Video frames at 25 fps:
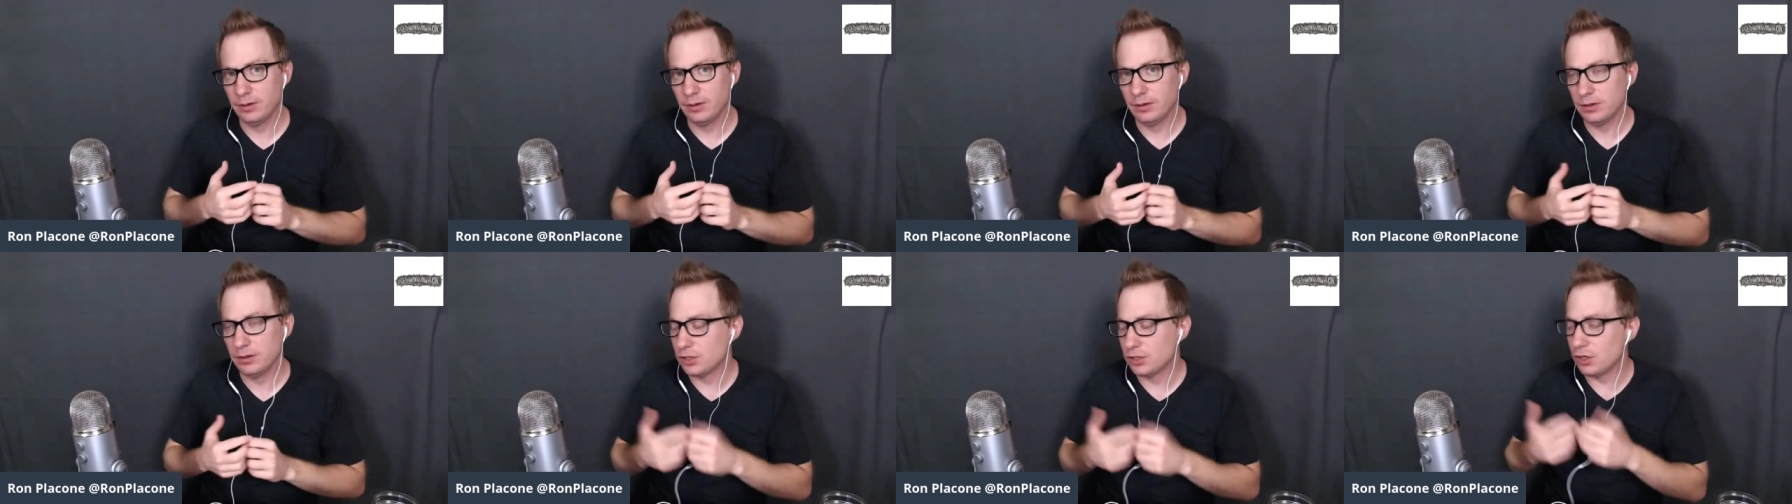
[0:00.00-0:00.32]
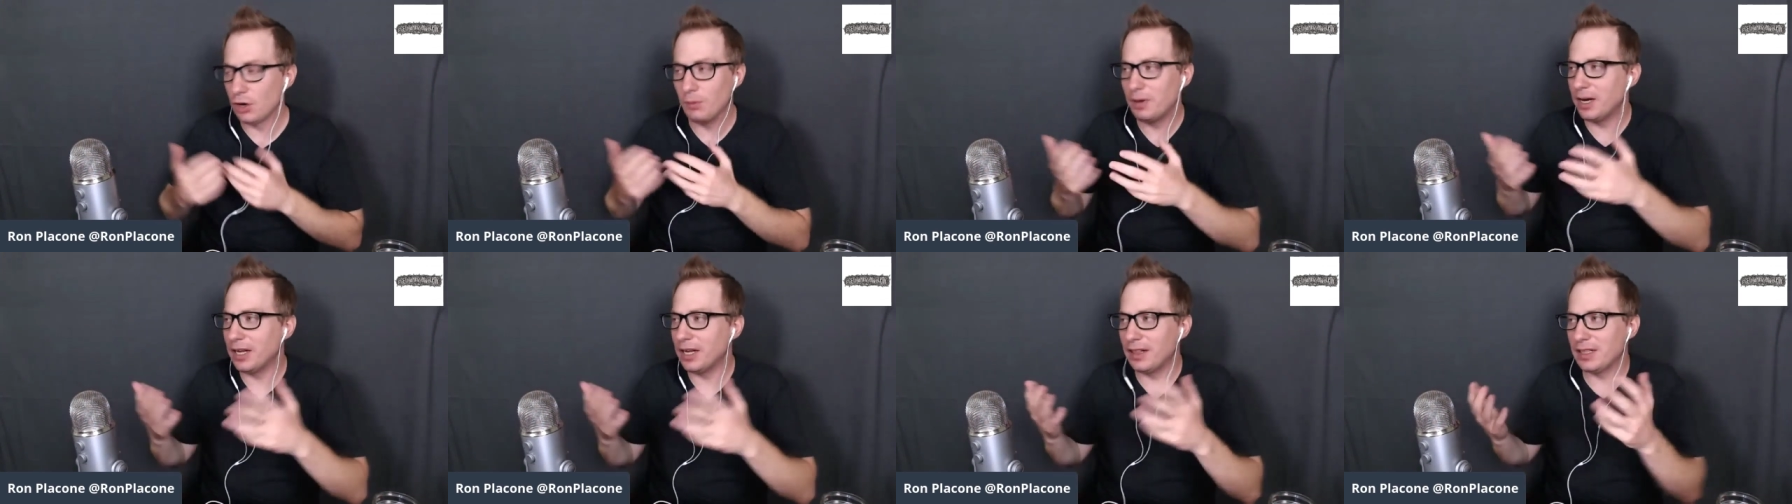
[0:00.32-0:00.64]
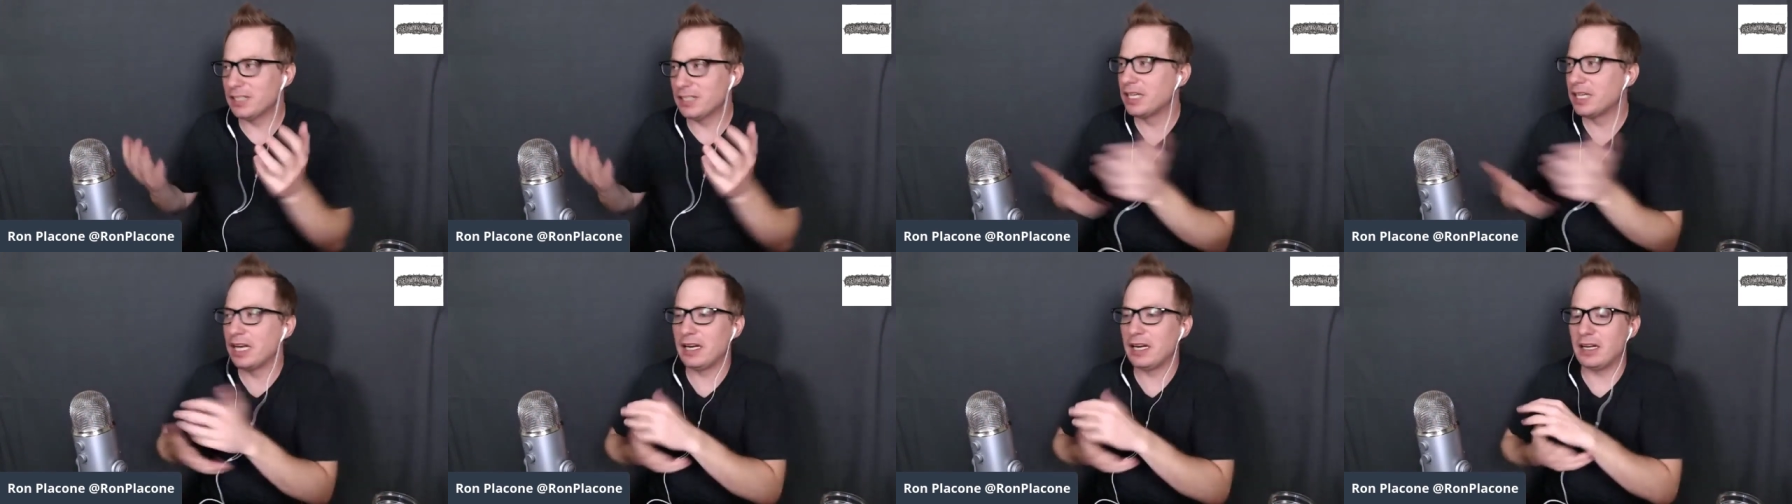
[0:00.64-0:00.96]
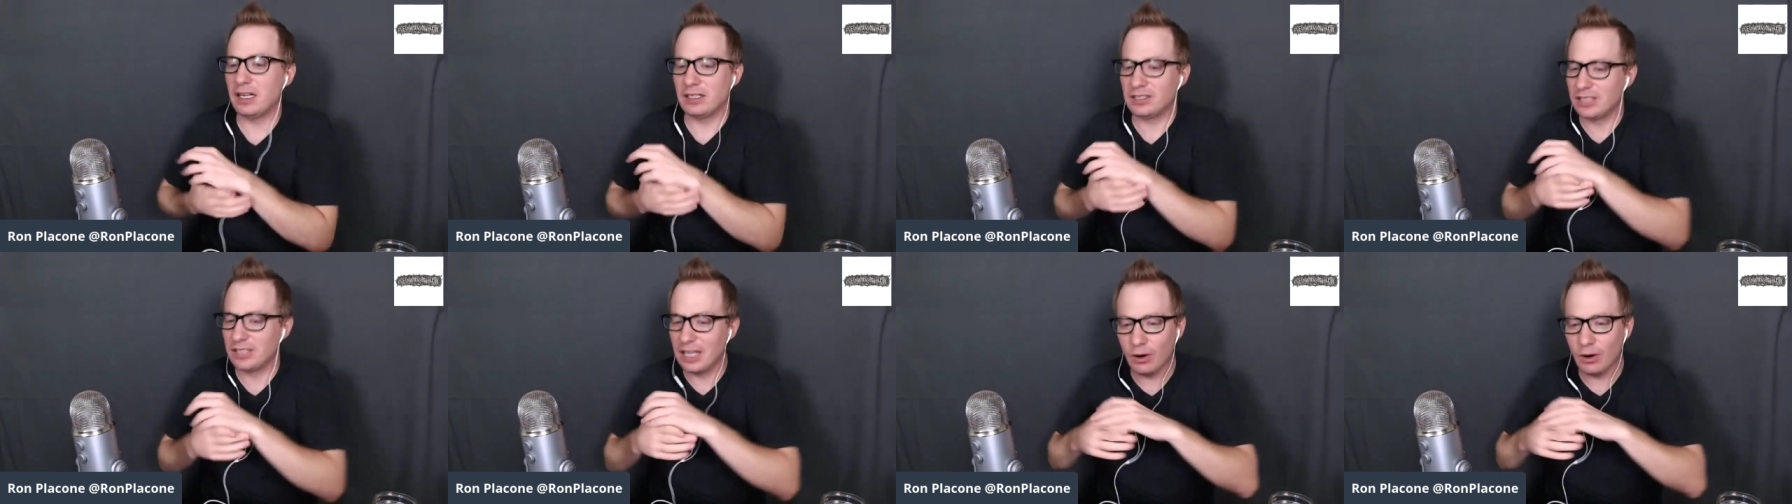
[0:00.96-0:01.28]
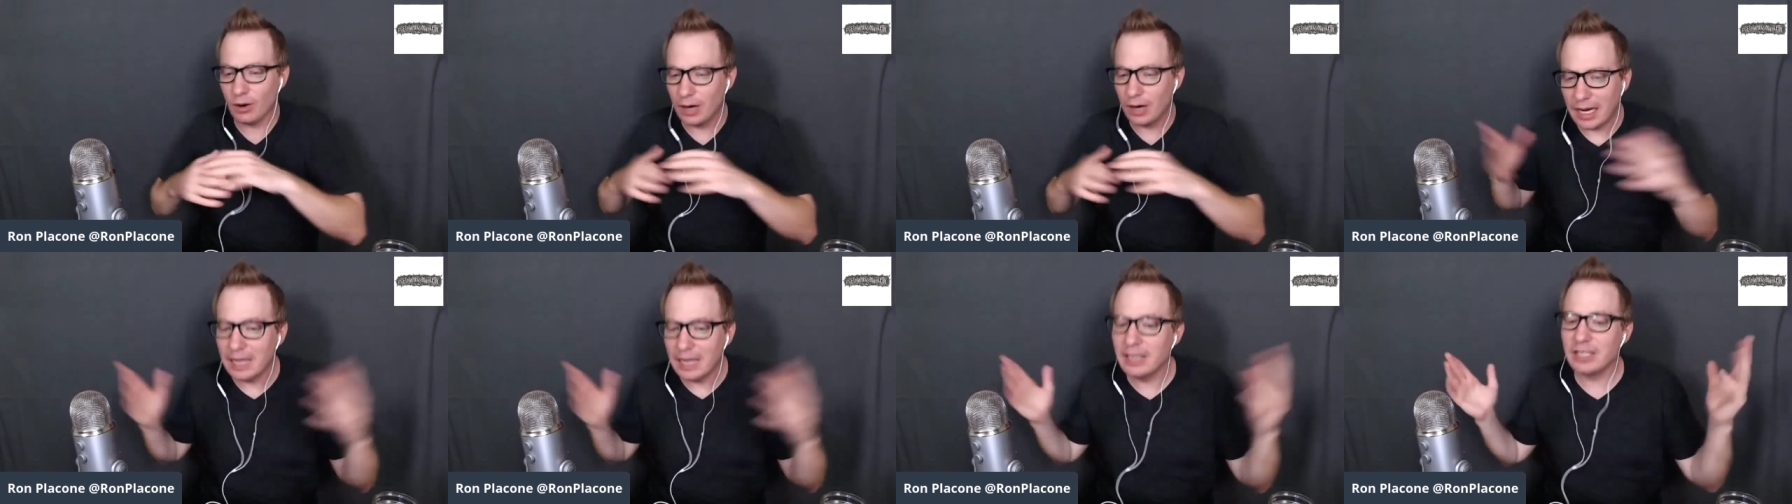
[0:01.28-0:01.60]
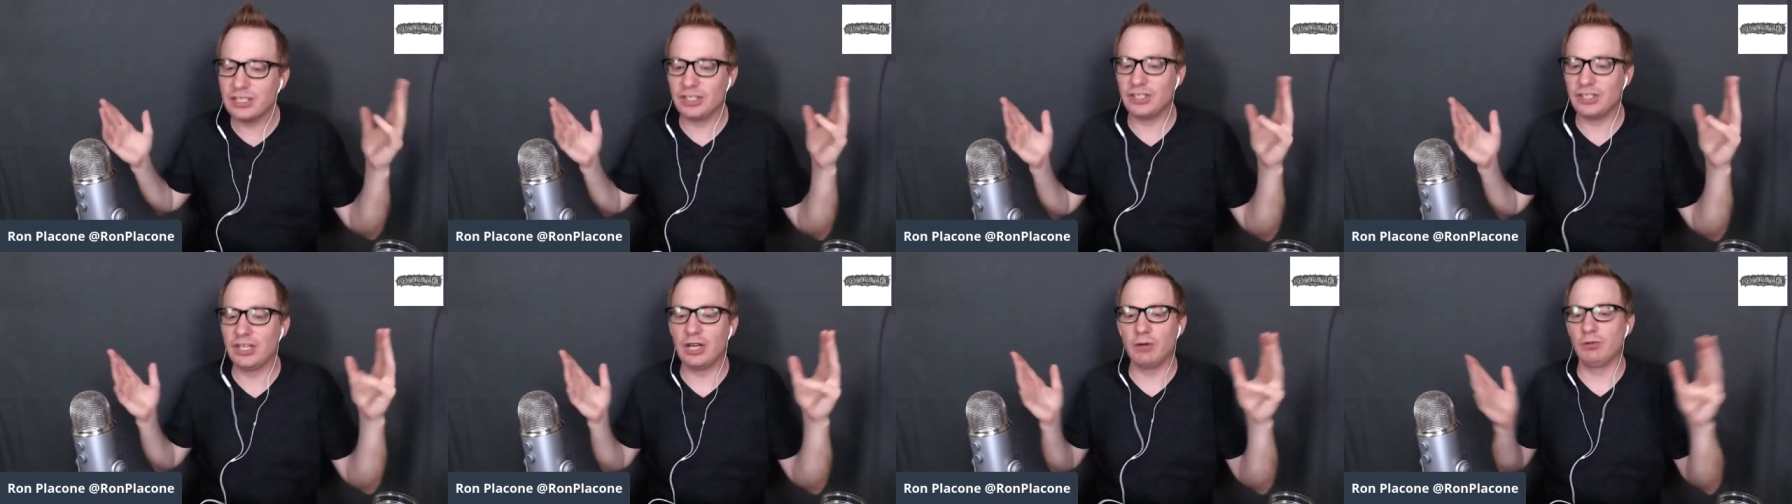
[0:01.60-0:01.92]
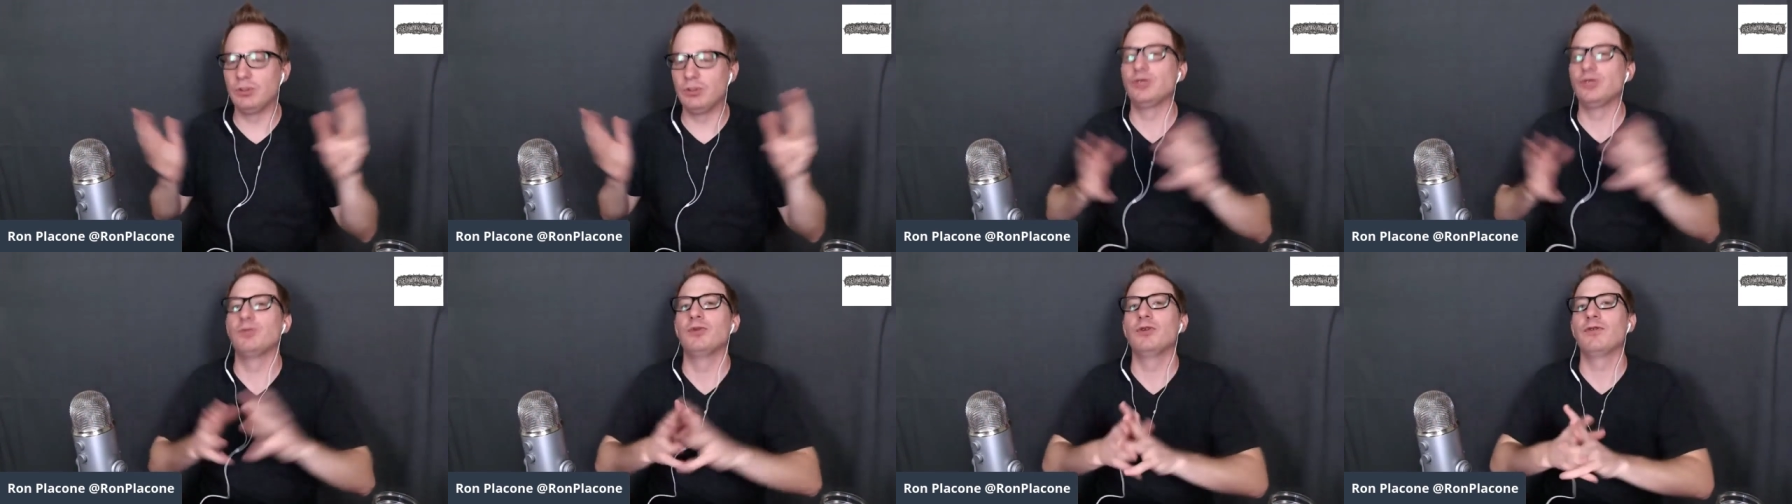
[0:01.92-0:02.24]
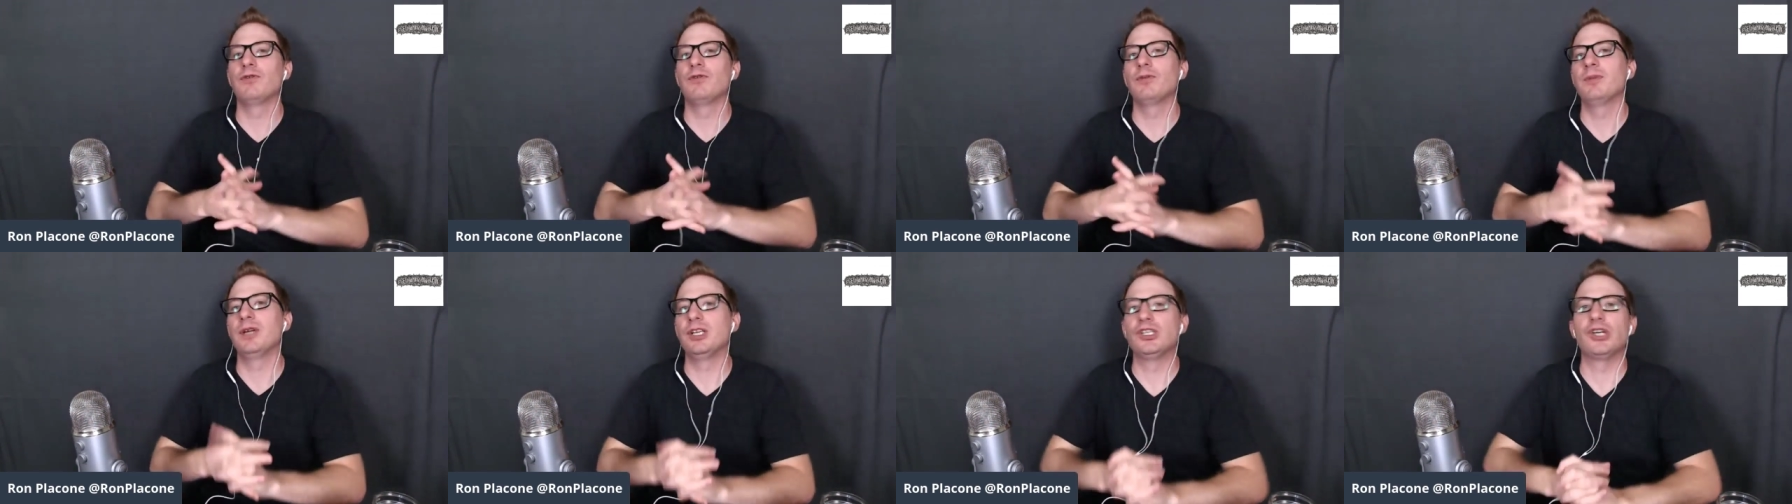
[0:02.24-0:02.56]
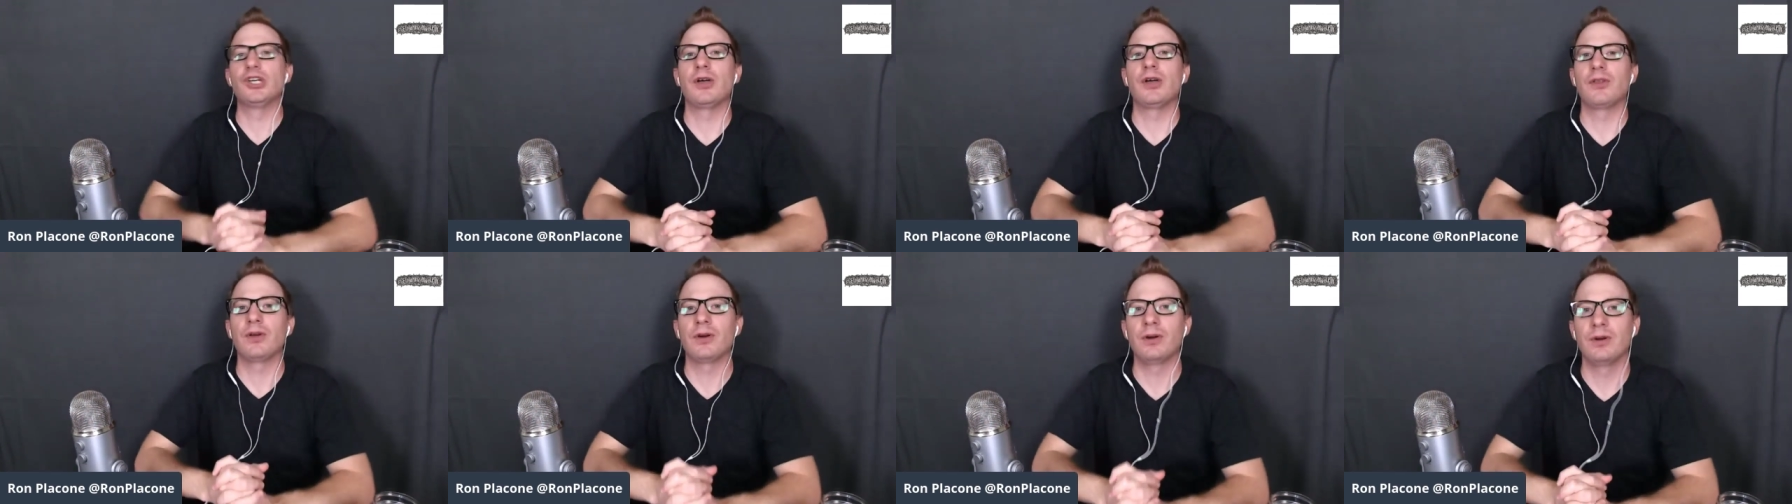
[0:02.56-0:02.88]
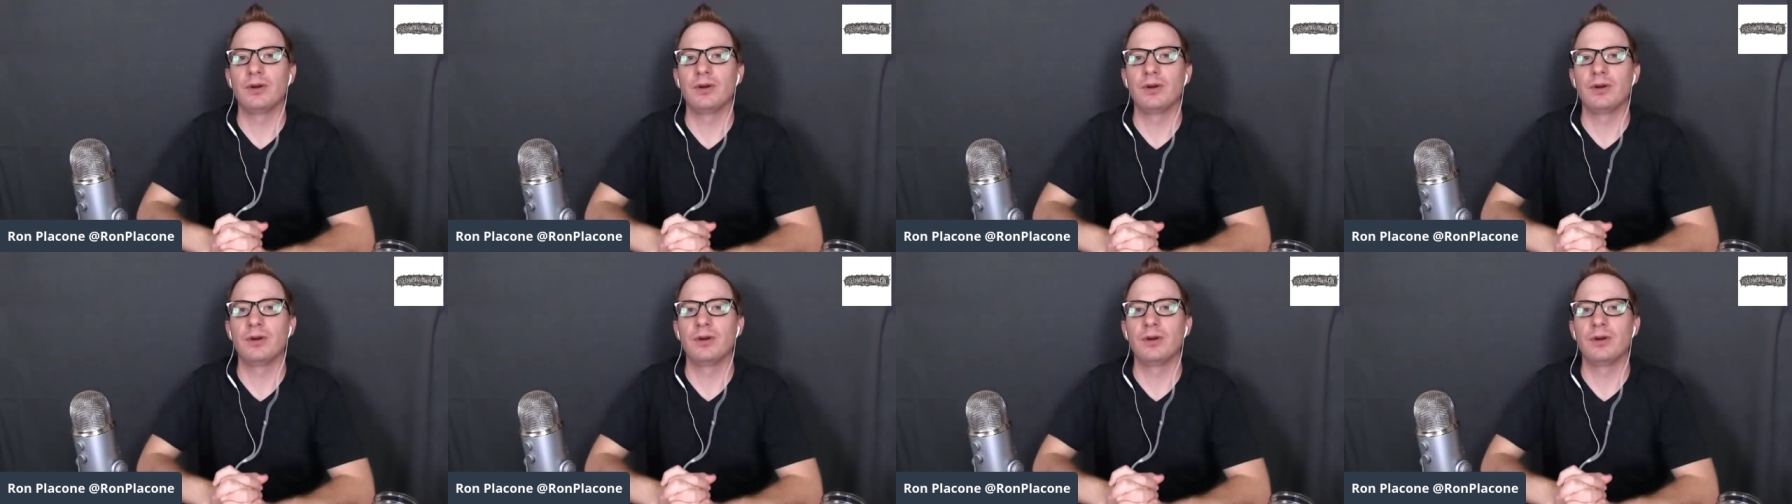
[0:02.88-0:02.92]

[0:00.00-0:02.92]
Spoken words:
So many of these candidates, they are indistinguishable from each other.